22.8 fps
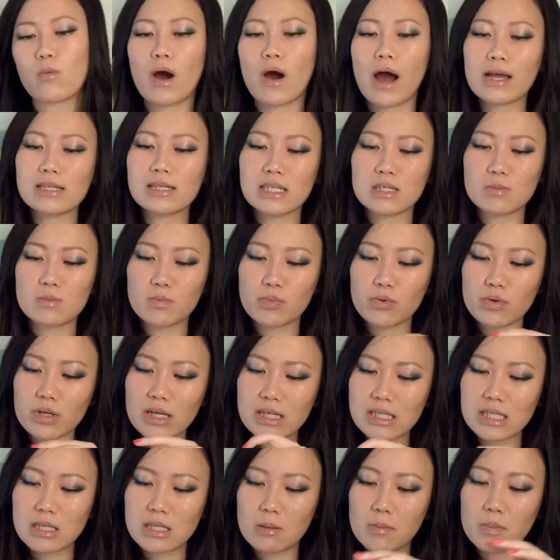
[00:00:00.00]
wise it's
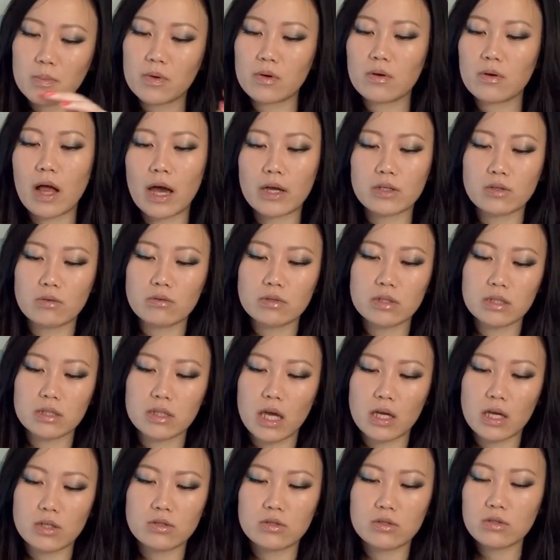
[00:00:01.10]
pretty simple I don't
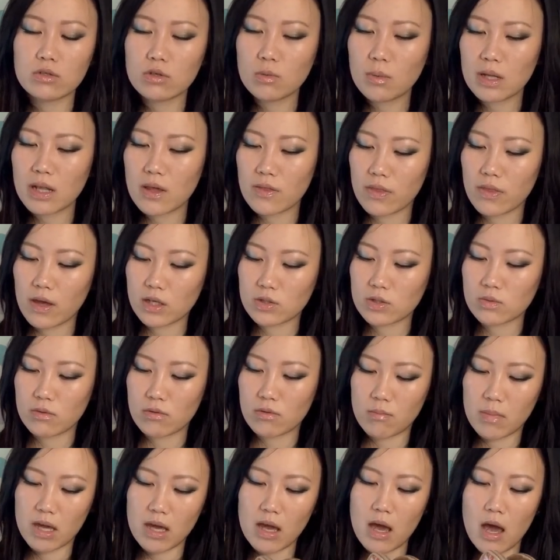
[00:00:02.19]
take too many things
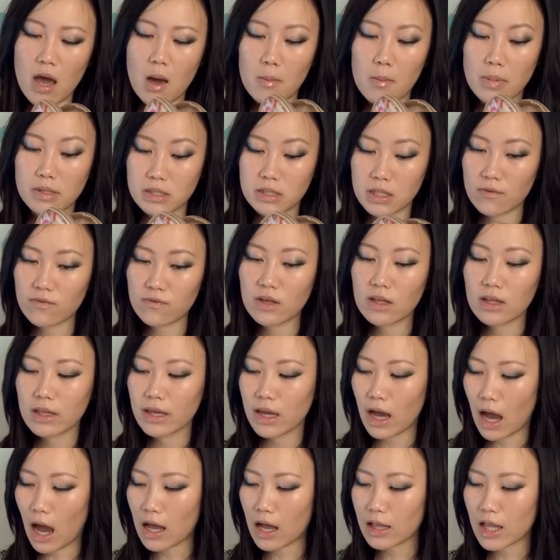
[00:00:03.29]
with me but
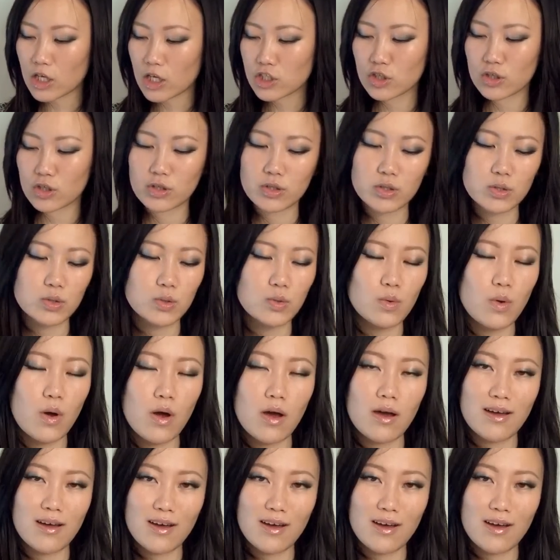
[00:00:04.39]
definitely eyelash glue